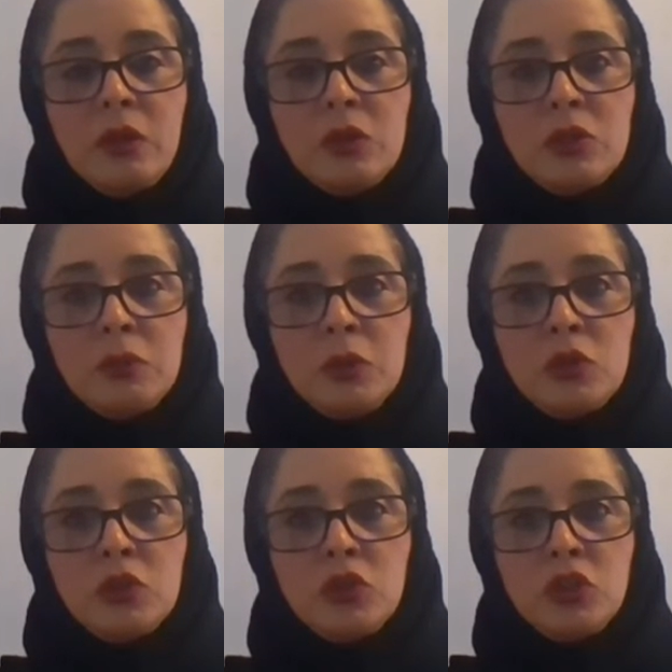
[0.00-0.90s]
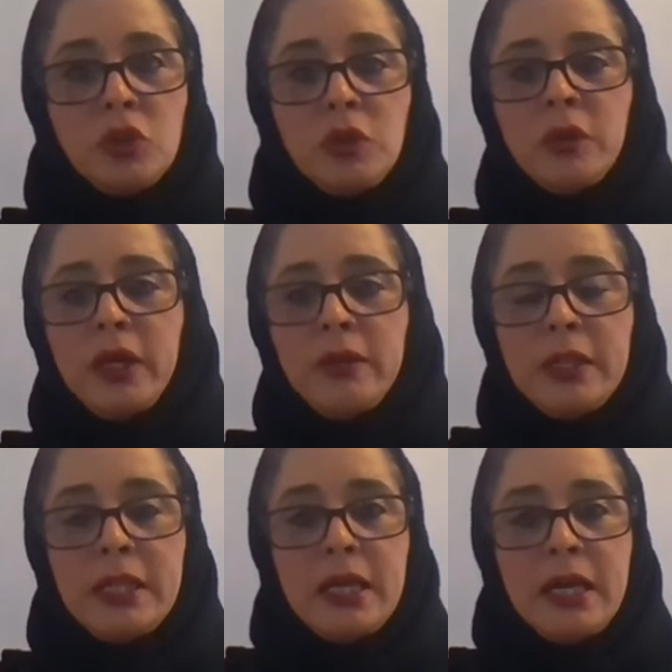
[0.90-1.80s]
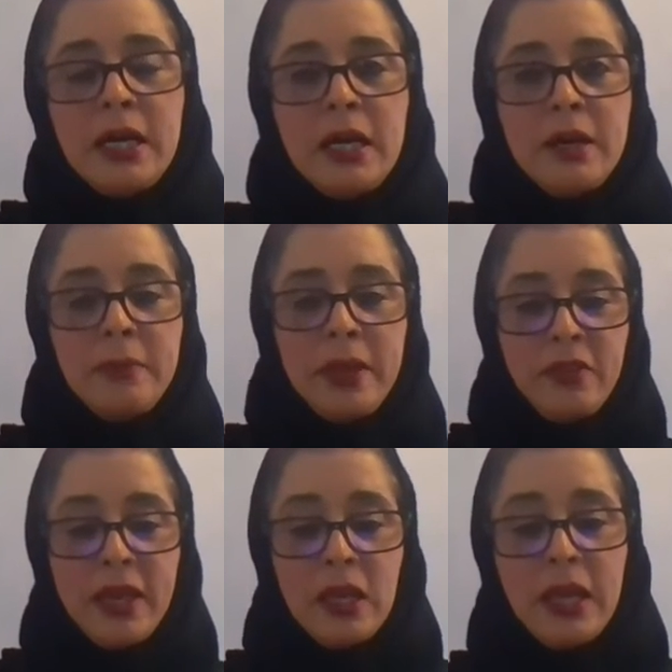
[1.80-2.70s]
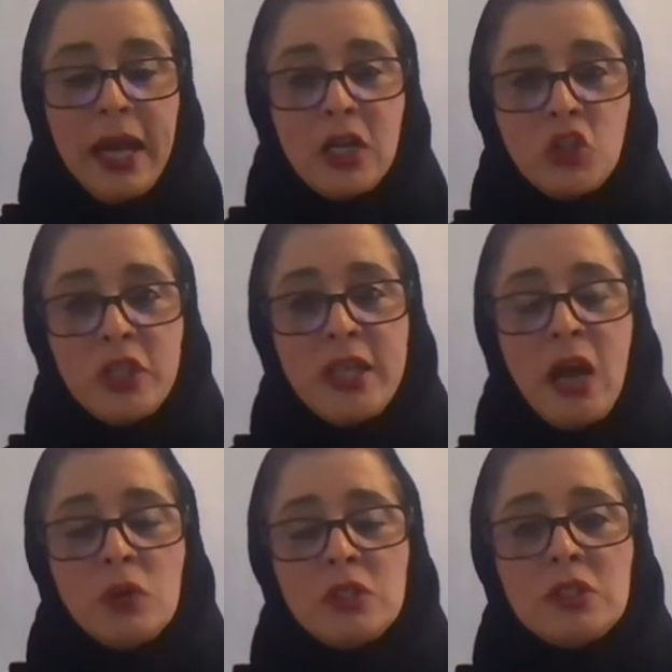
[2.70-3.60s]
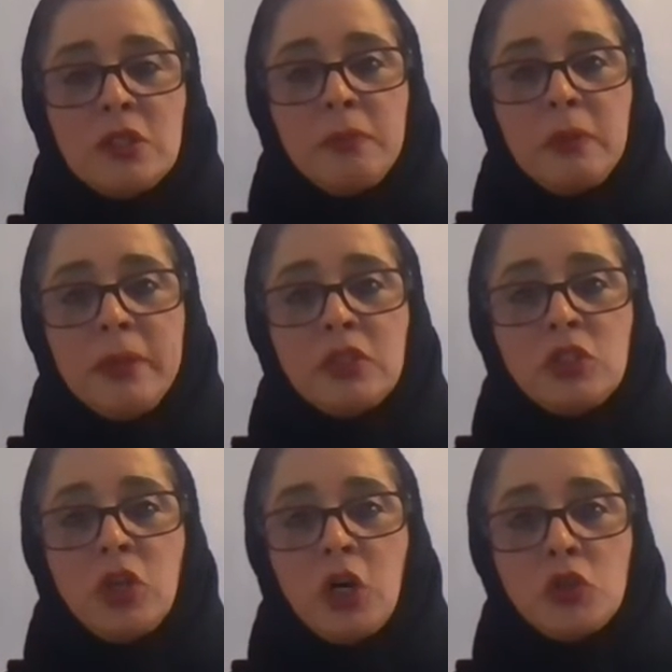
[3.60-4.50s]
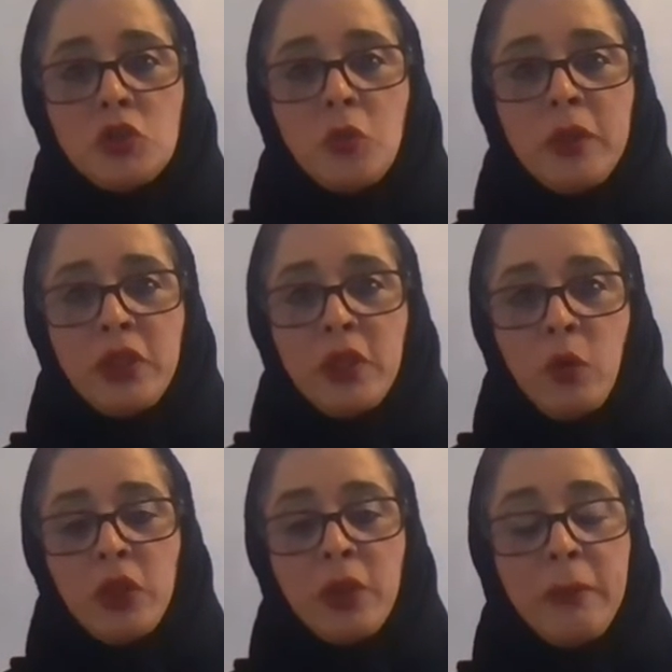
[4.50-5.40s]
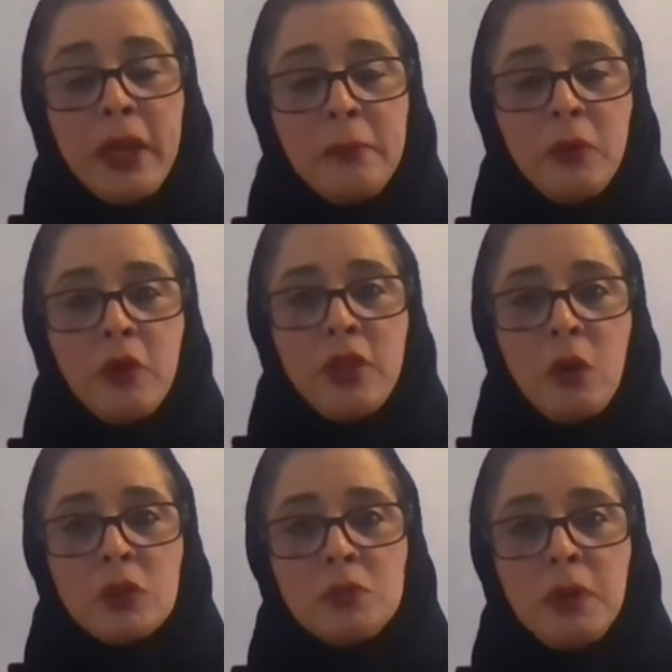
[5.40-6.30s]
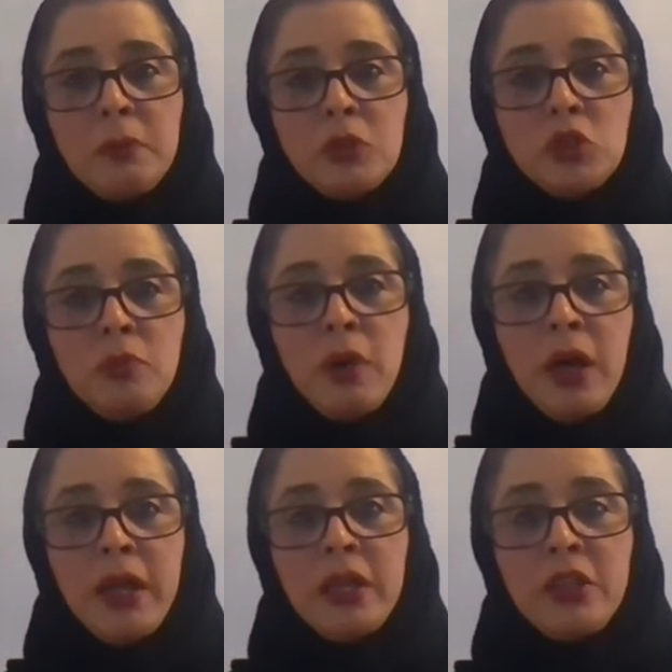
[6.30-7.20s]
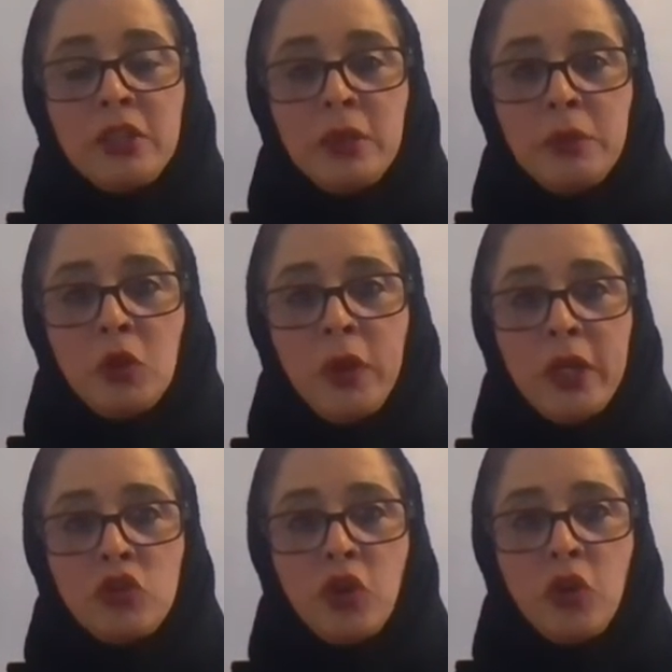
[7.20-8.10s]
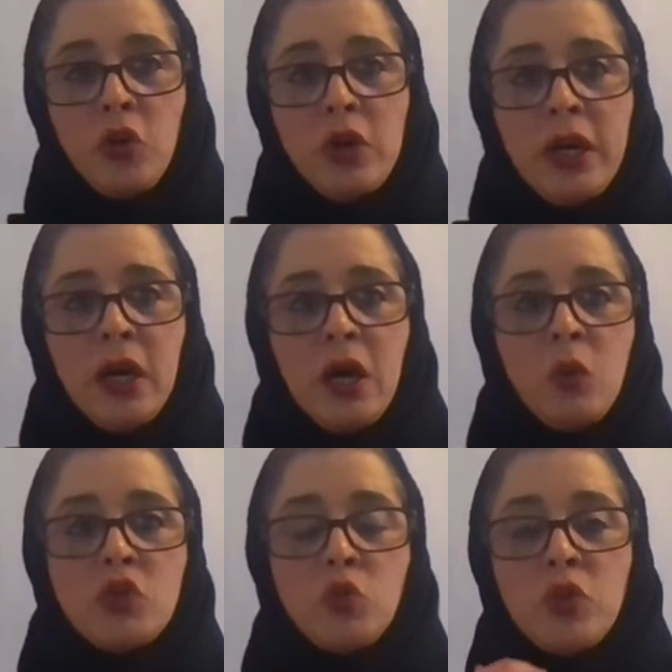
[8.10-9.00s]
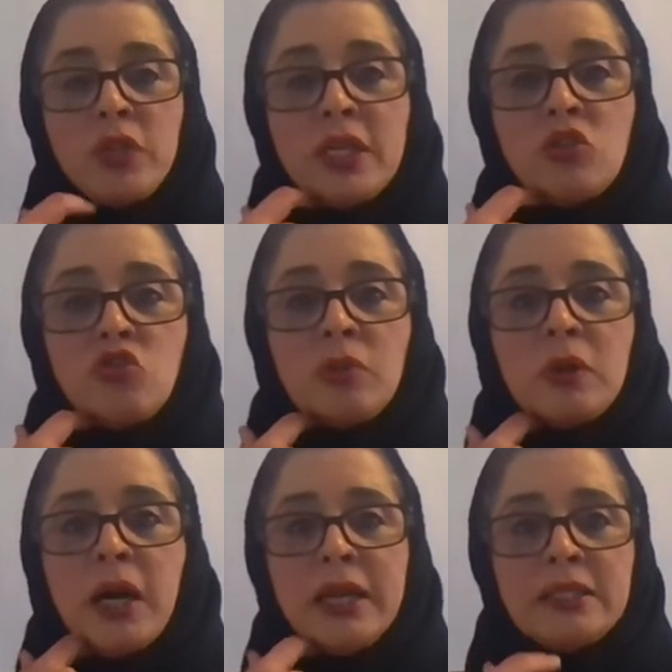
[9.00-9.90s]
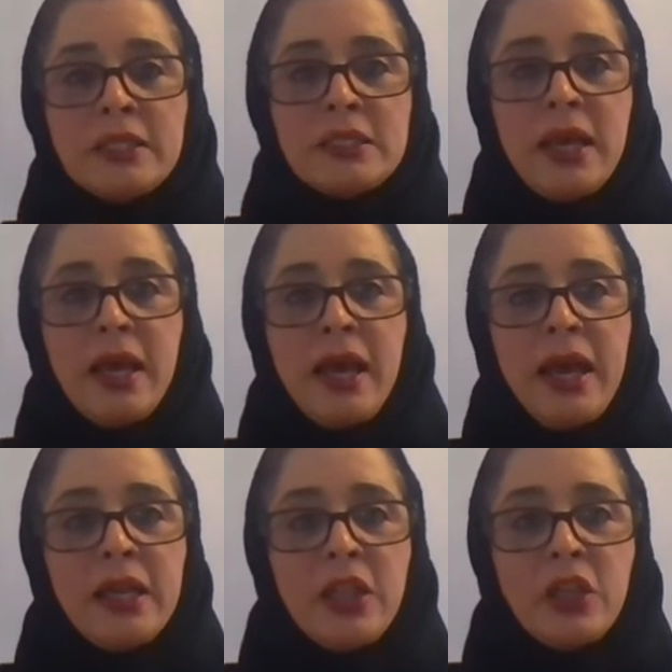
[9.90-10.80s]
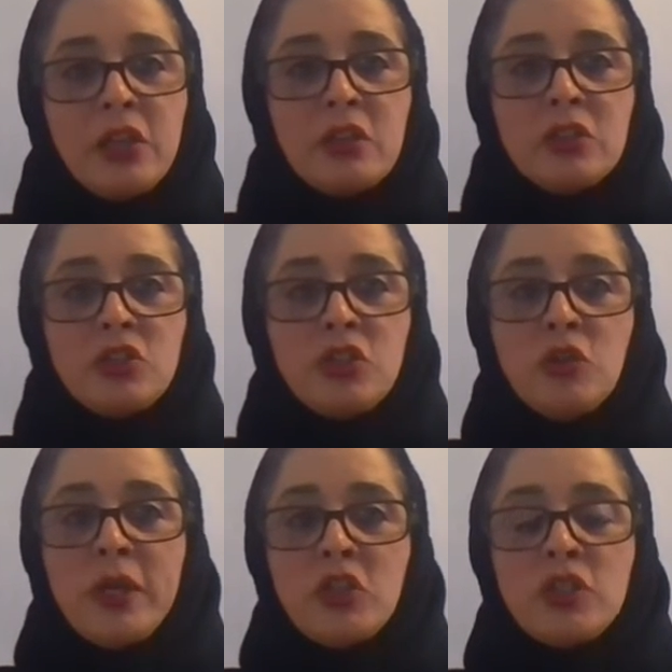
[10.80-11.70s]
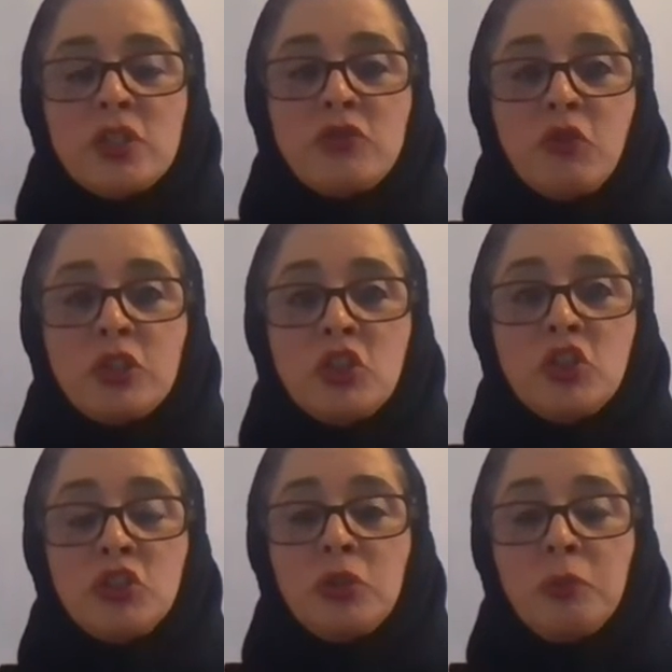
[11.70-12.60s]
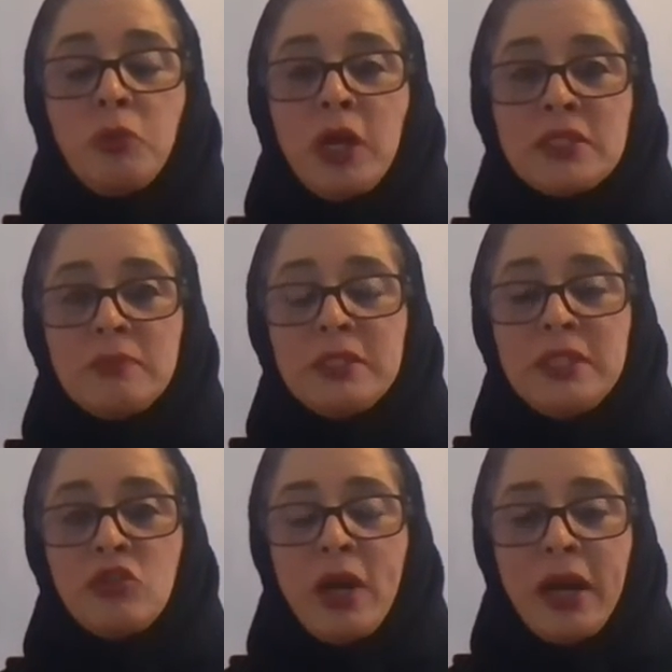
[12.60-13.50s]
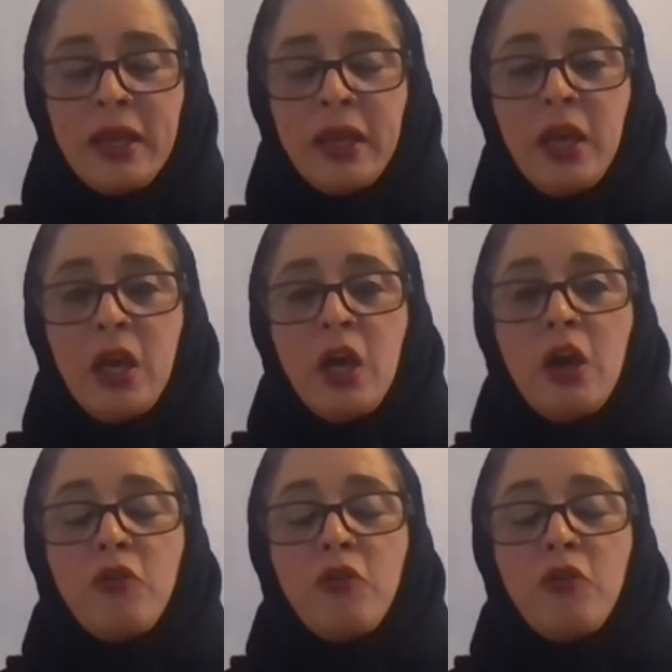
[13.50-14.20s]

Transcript: It was supposed to show, okay. And then actually that was supplemented also with a paper that was published by the WHO, which were the interim guidance and ethical considerations for digital proximity tracking.